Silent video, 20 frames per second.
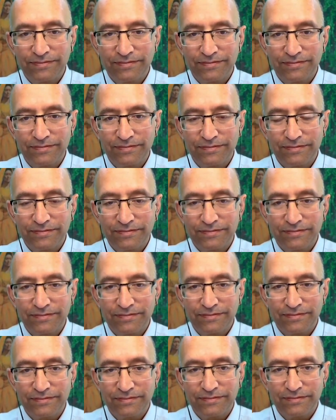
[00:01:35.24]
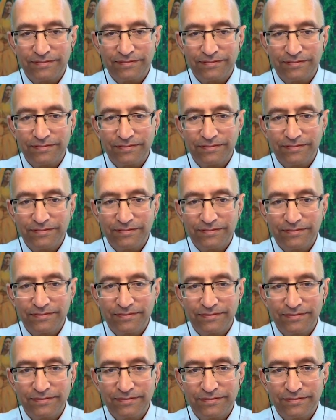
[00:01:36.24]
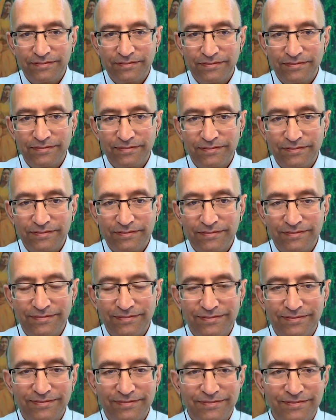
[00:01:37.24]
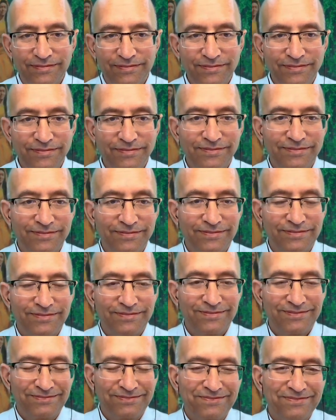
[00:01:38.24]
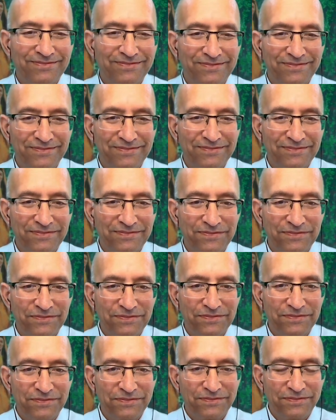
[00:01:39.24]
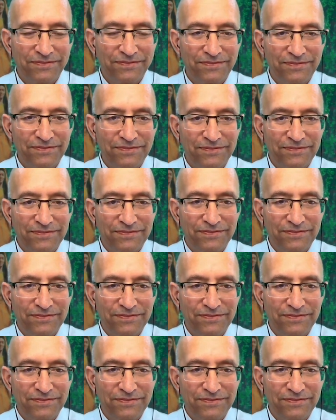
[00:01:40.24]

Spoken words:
[no speech]